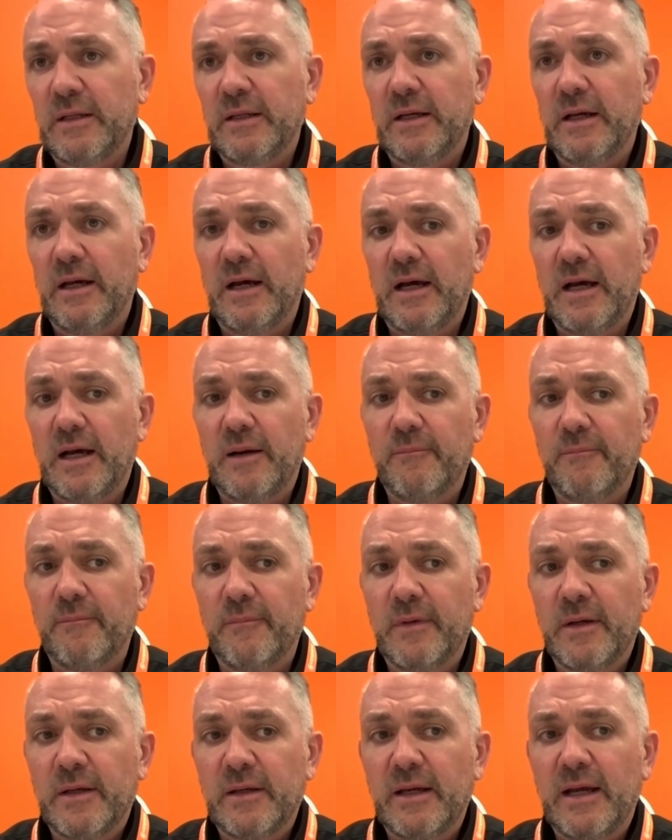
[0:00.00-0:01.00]

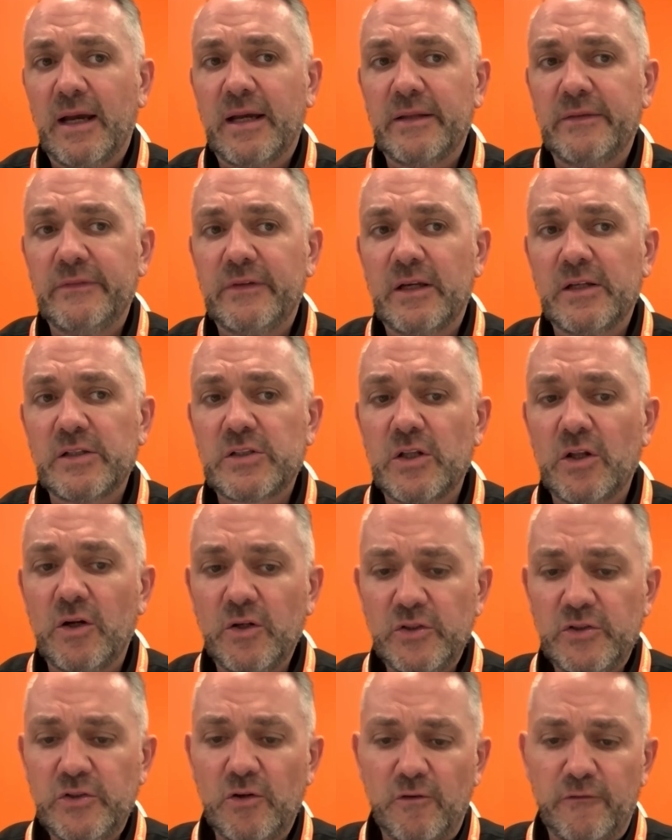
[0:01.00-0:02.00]
And as long
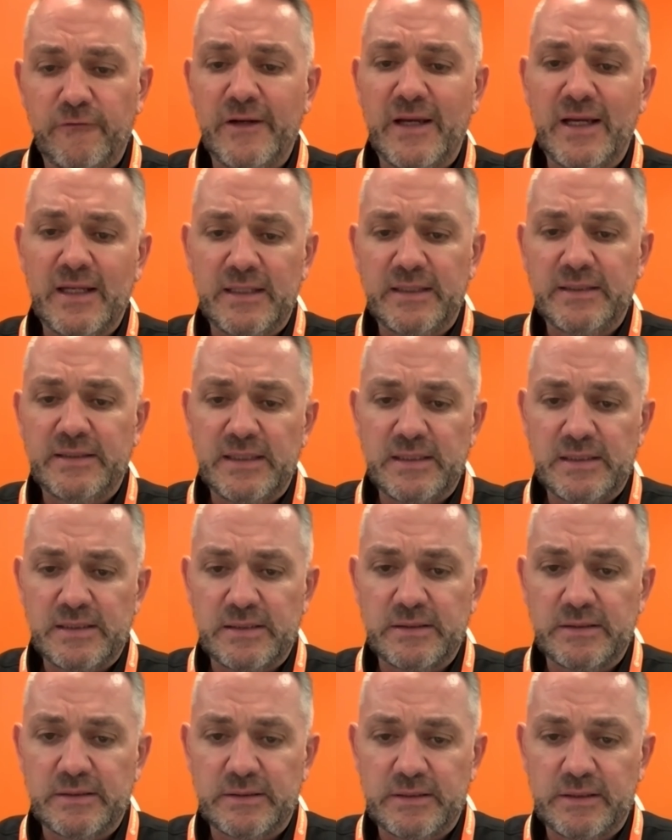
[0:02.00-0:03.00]
as you're fairly
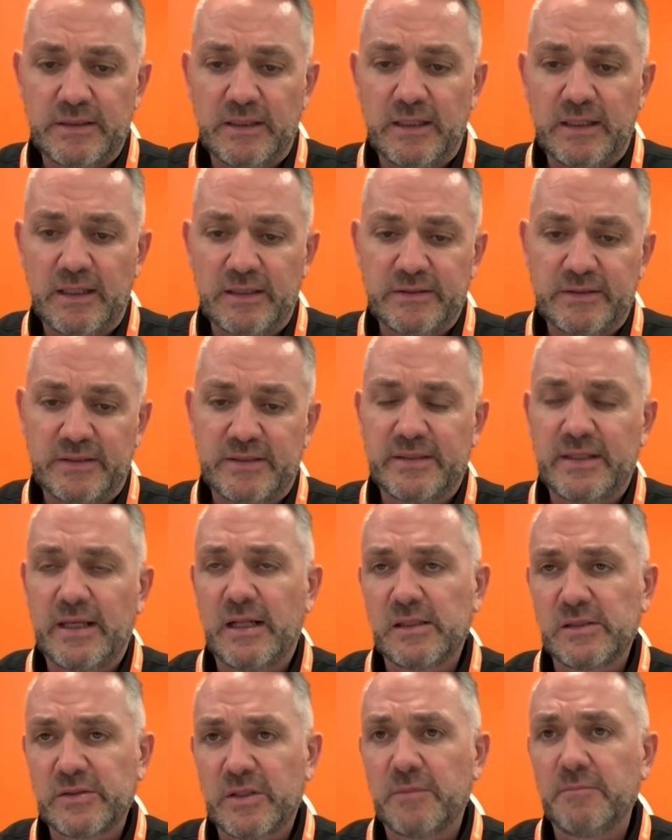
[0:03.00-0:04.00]
decent at
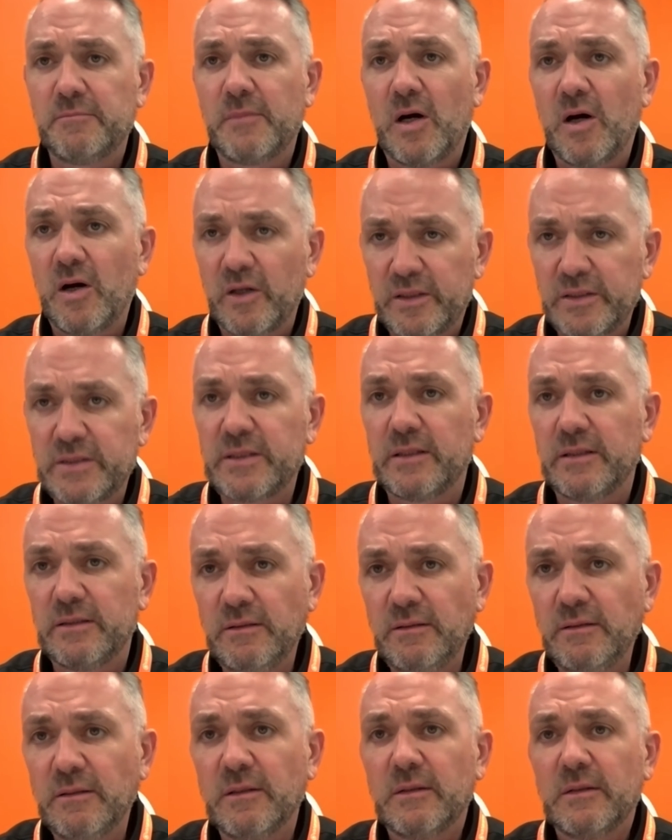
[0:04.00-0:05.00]
sales and
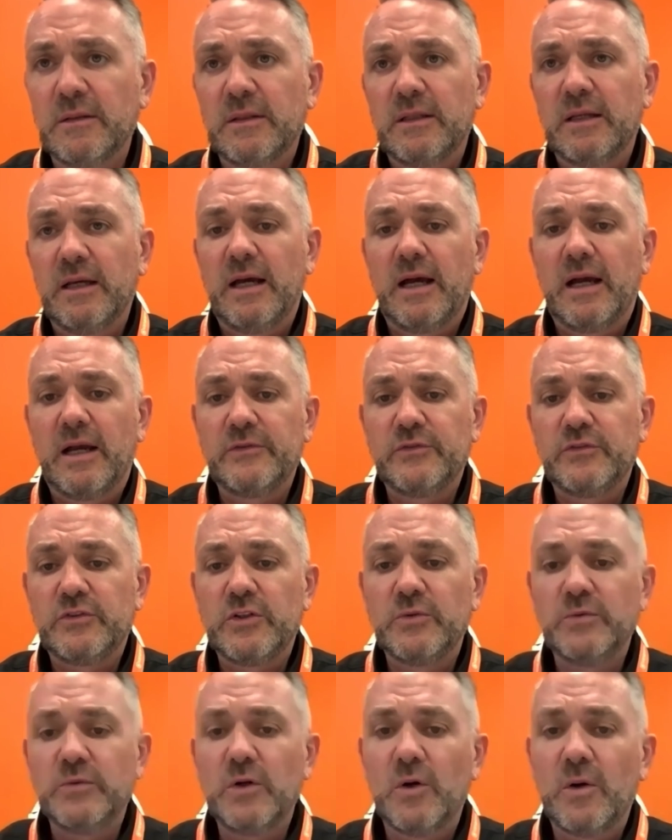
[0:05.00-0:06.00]
marketing, and
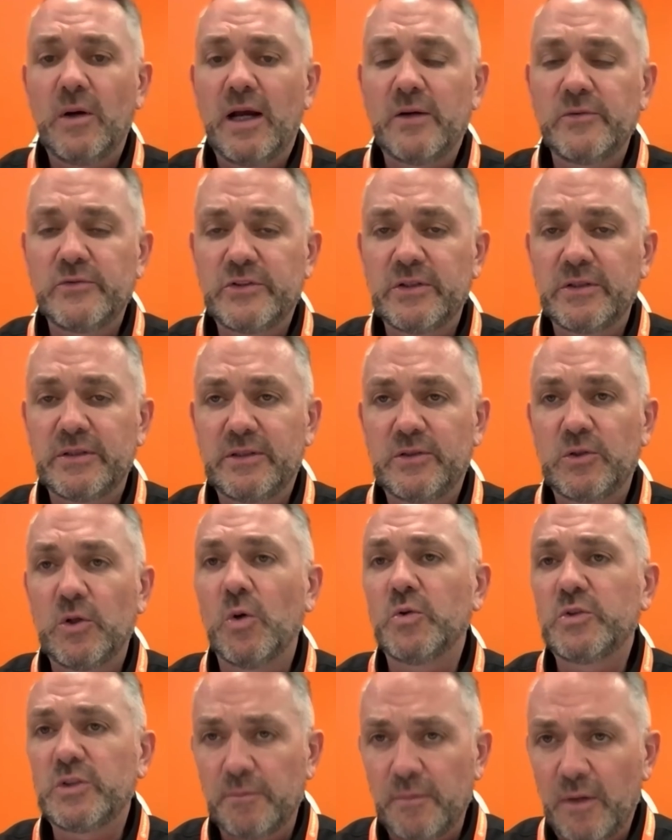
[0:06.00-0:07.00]
you know how to go
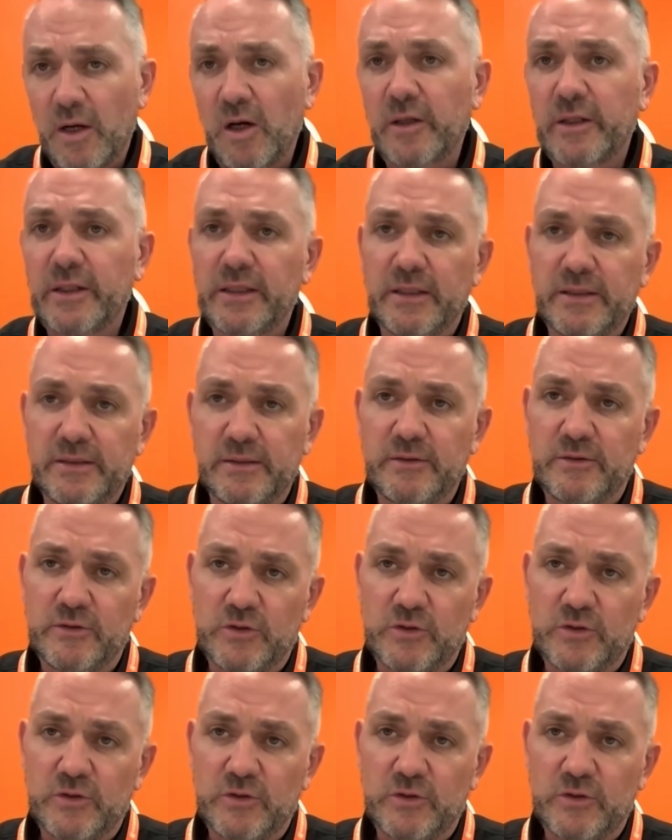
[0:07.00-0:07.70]
to market and